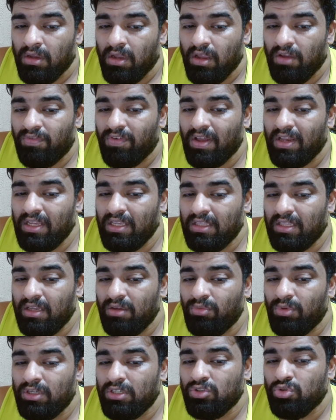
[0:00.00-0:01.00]
If
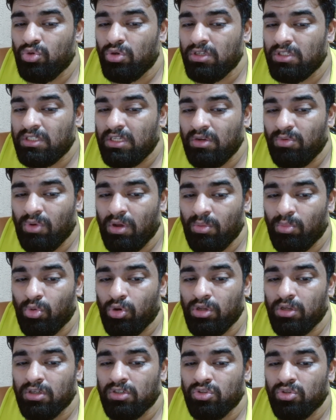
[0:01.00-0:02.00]
anything, he's going to stay 1
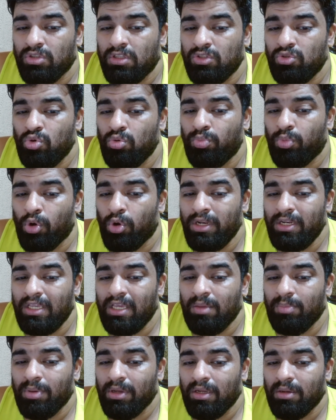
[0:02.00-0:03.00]
more year. So there's no point
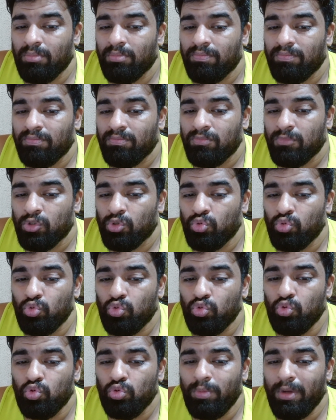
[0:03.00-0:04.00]
keeping him.
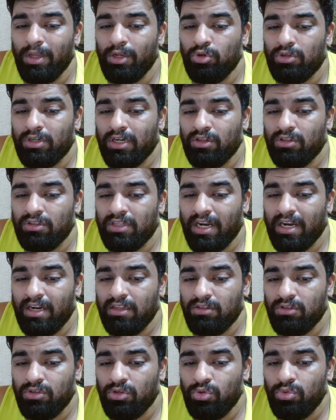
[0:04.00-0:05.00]
Ooh, Menu tried to thread
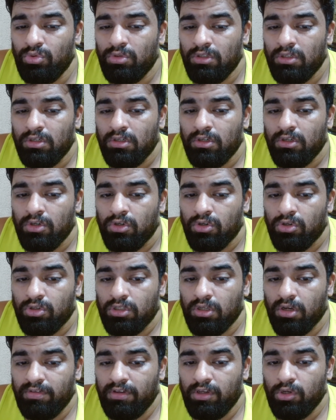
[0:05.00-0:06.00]
it through.
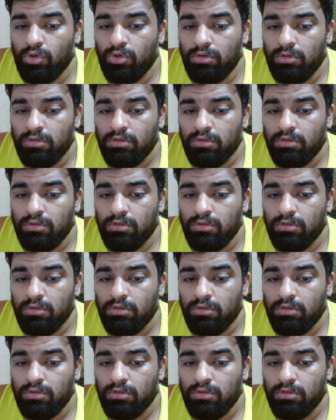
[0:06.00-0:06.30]
Here we go.